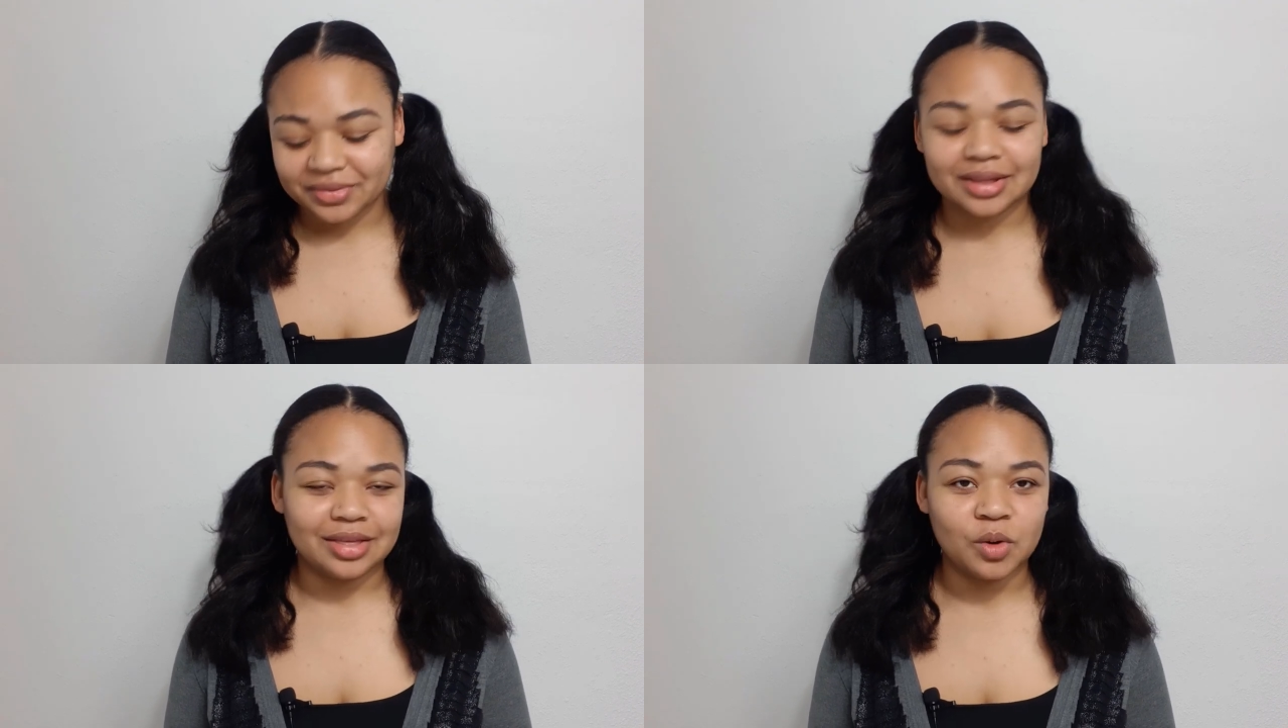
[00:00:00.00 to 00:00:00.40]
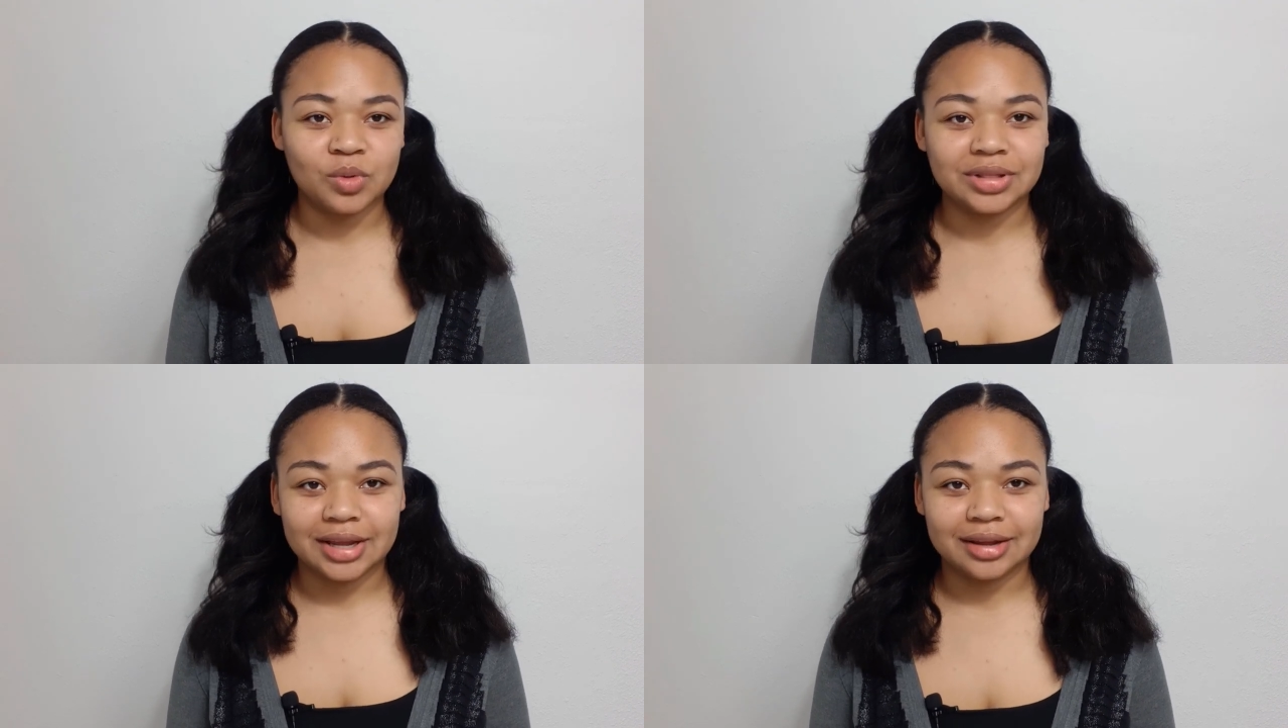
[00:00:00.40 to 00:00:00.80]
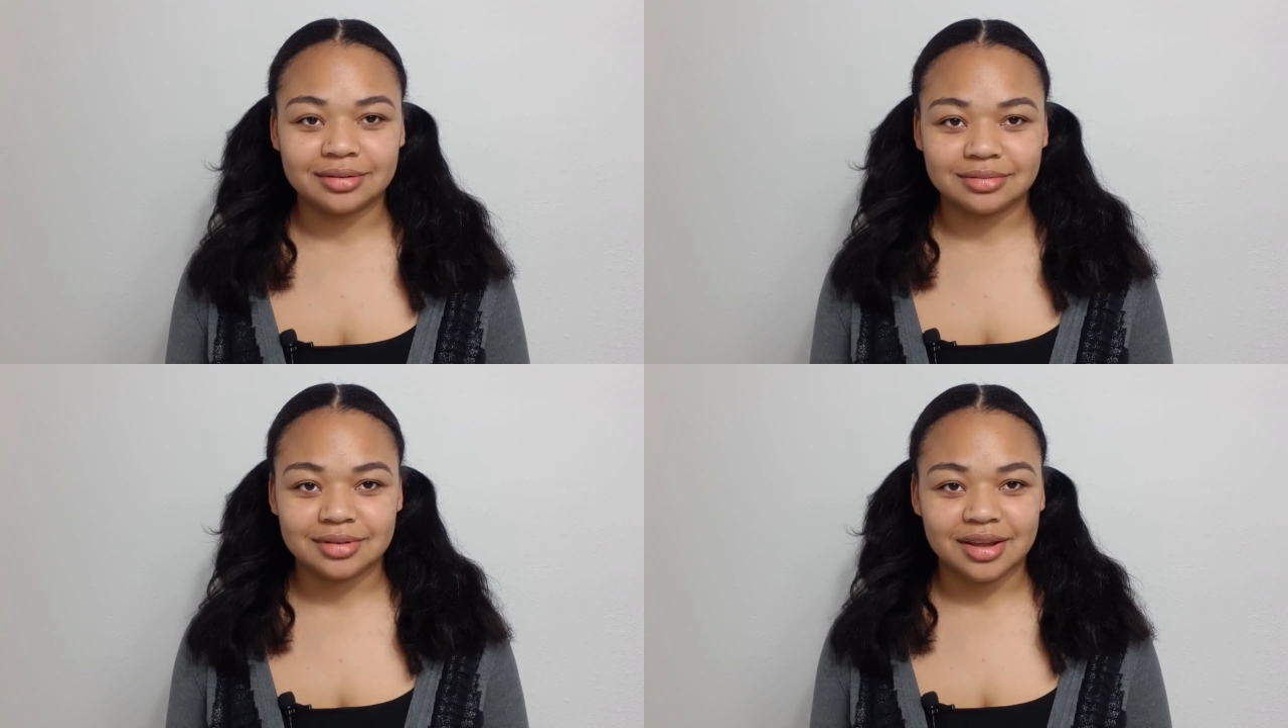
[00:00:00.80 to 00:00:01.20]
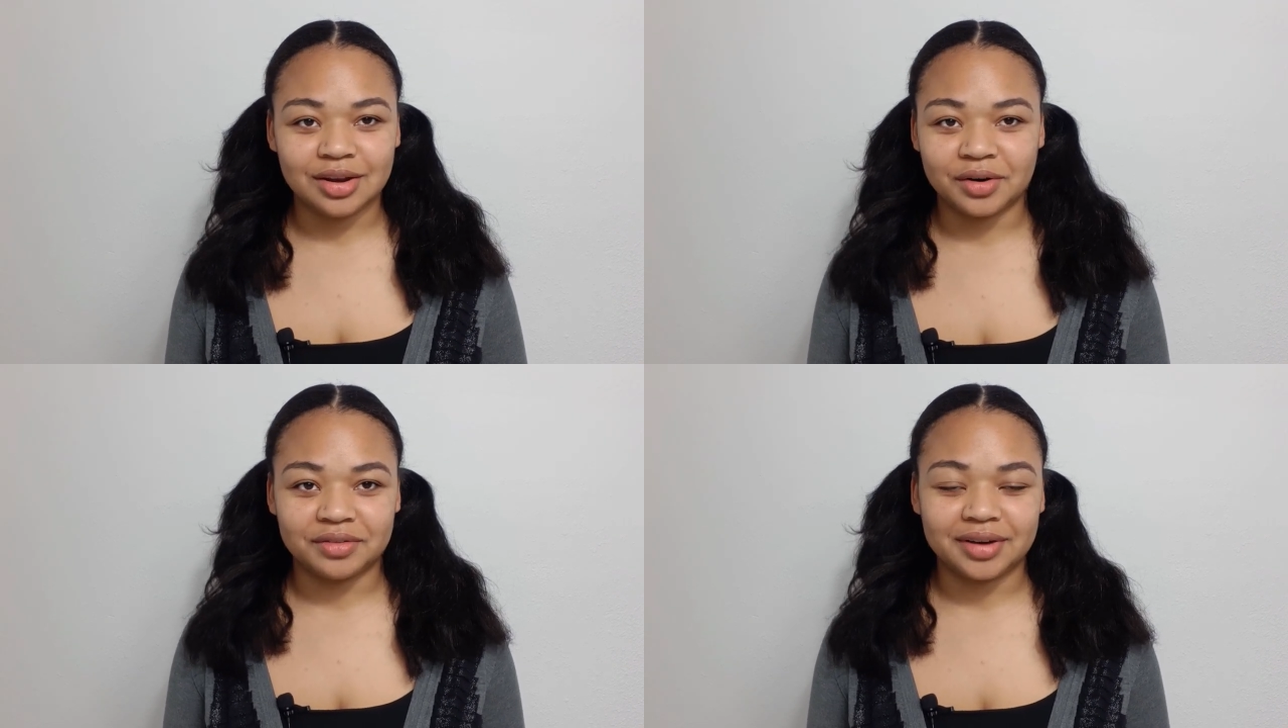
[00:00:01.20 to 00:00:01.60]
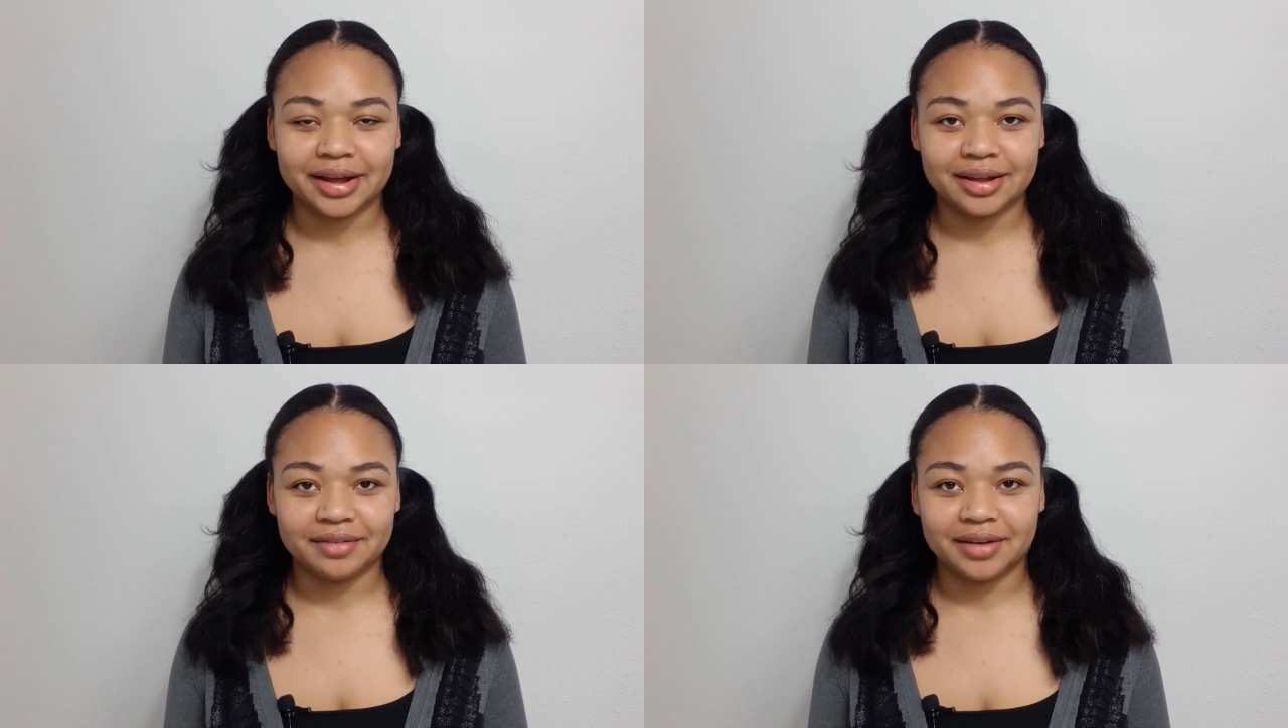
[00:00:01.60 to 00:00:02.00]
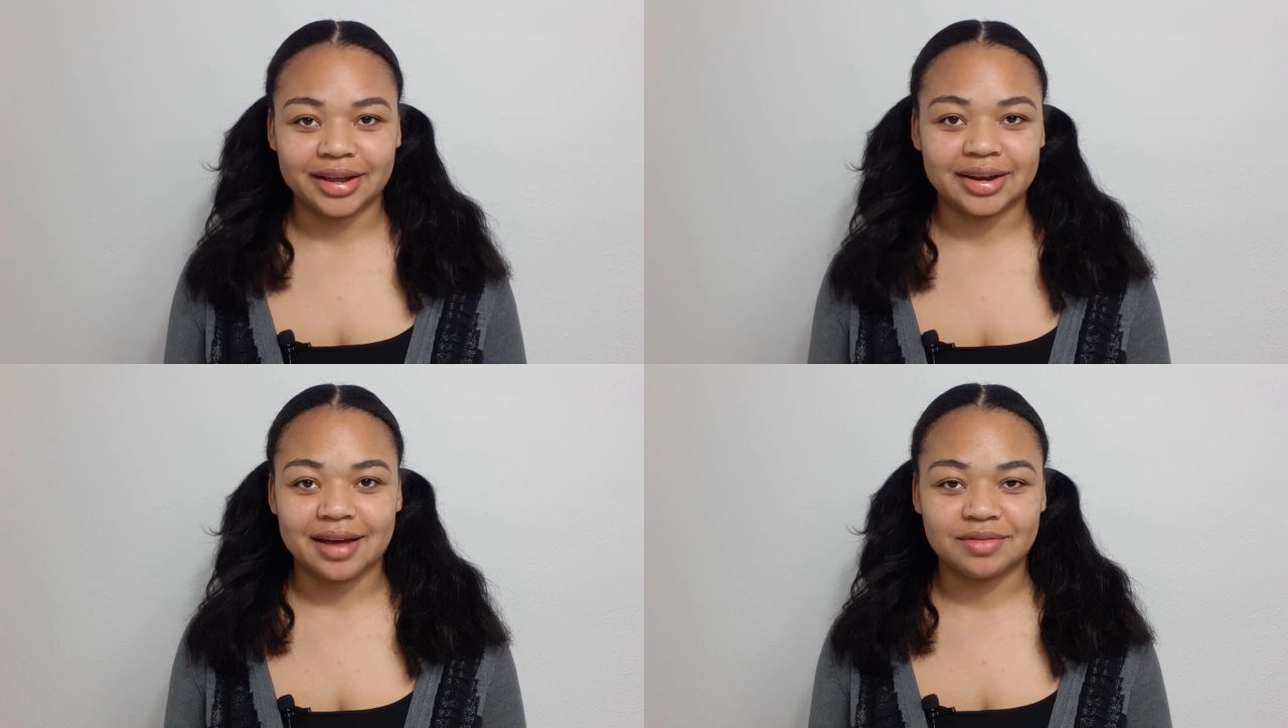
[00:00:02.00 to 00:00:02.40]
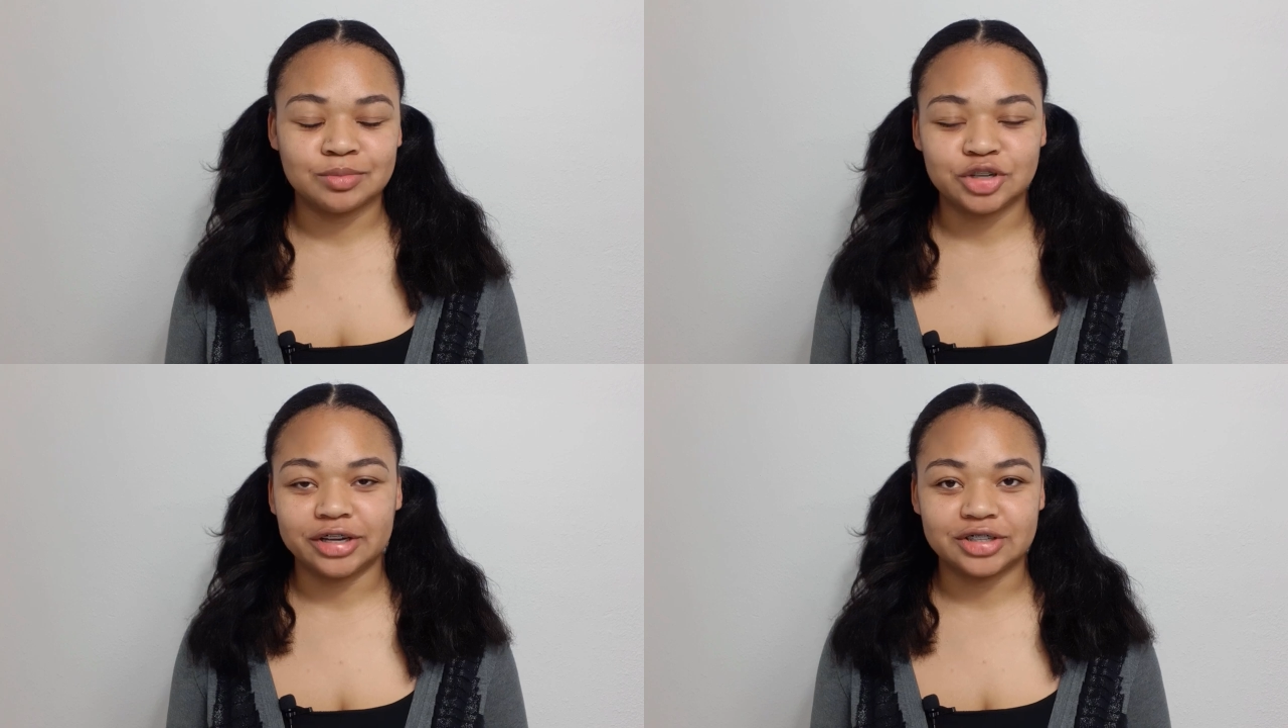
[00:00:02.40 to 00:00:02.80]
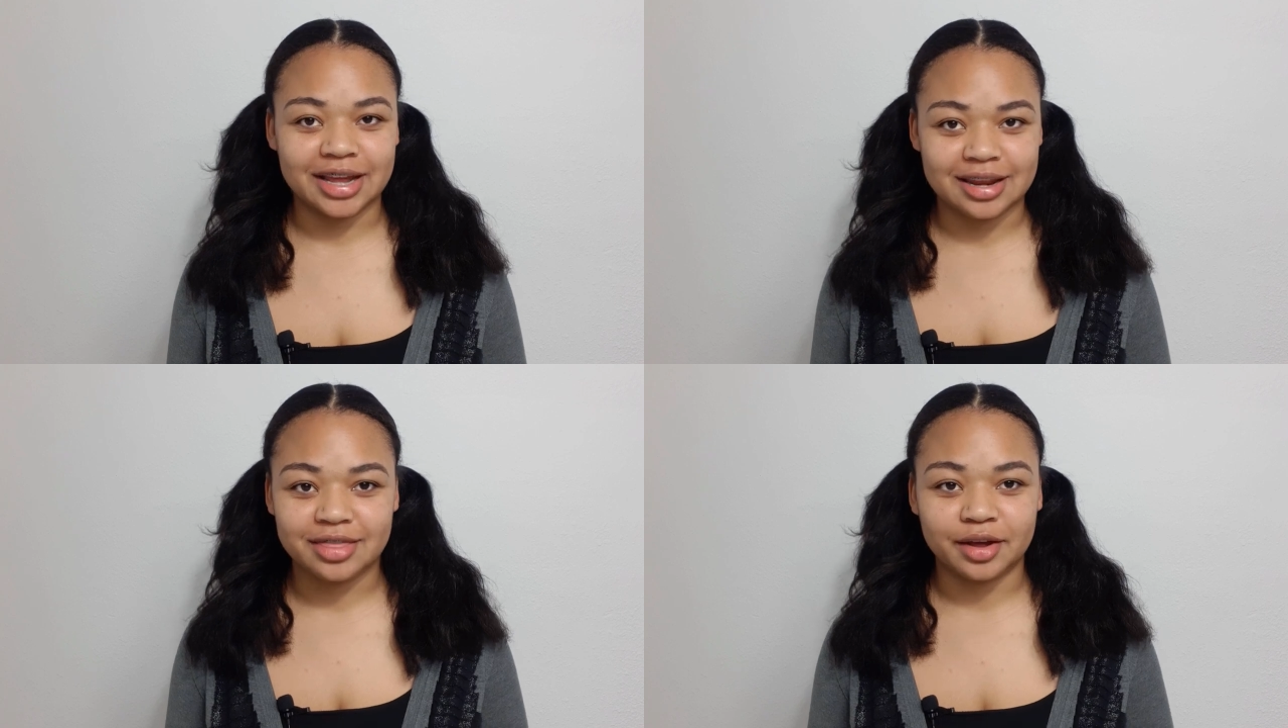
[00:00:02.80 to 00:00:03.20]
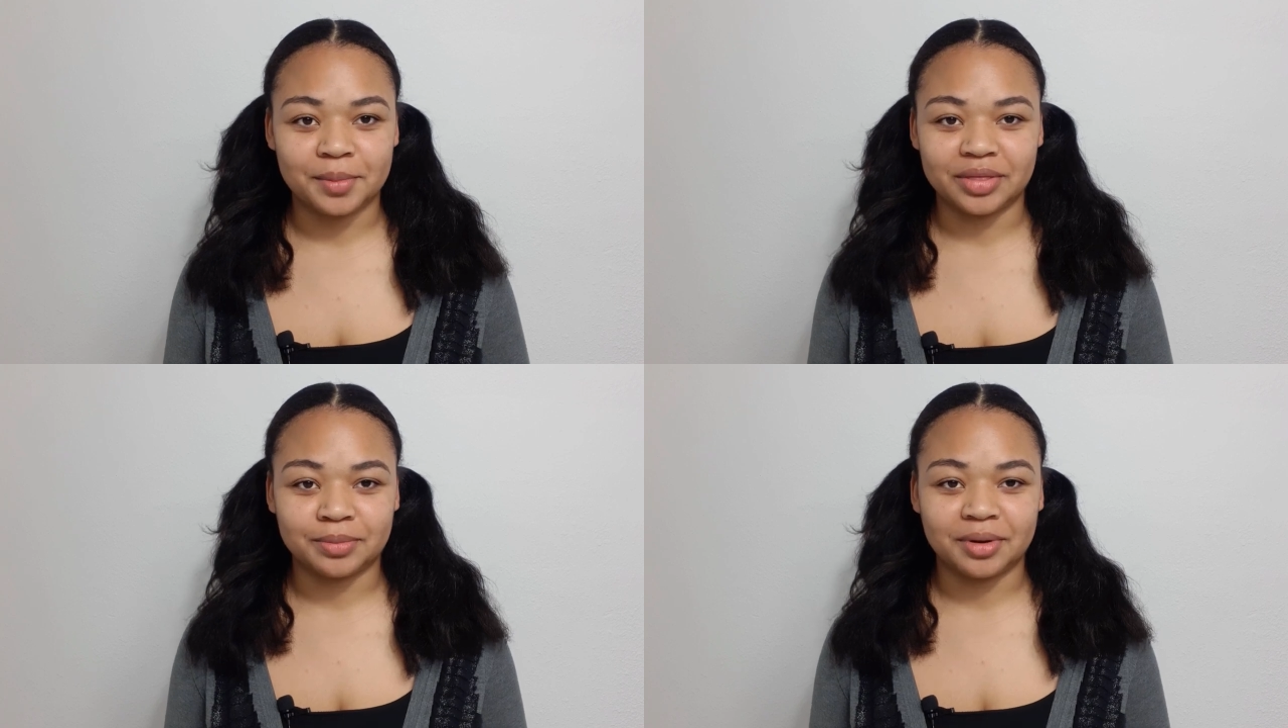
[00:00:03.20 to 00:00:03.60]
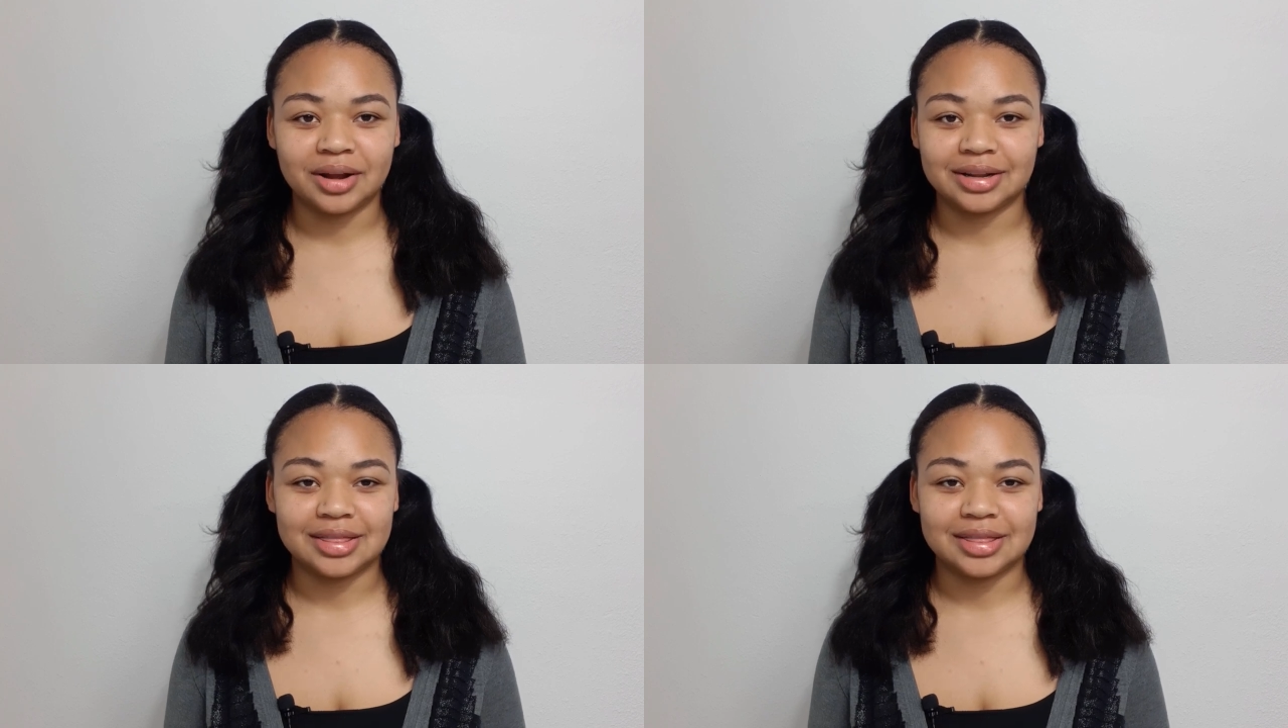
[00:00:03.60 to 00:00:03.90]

the only, you know, if I if I could have them change anything about the product,